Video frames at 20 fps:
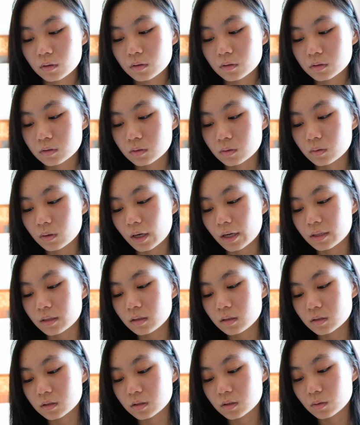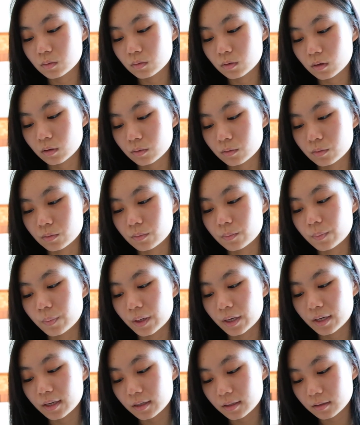So I think it's still not too
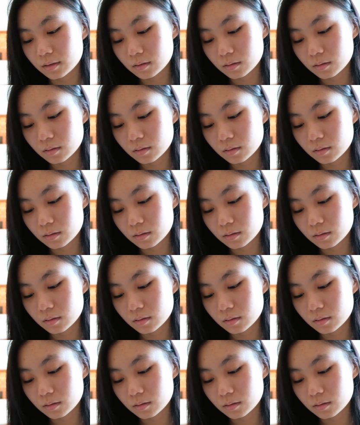bad.